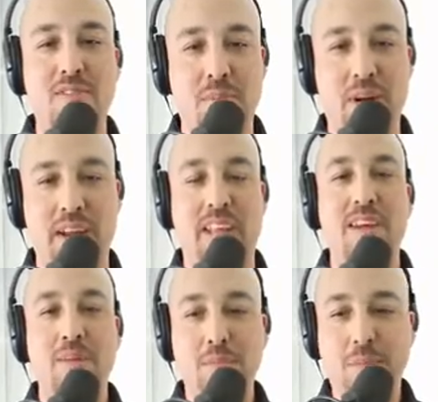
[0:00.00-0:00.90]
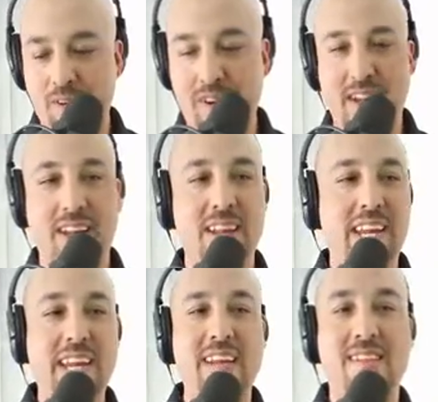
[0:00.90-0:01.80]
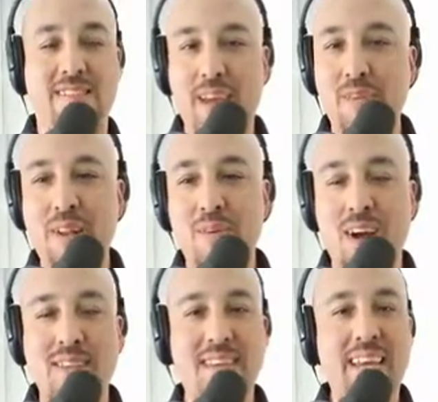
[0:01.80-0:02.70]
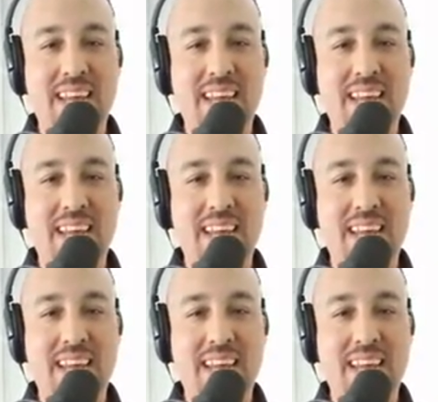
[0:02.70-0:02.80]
of money. Period. He can say what he wants.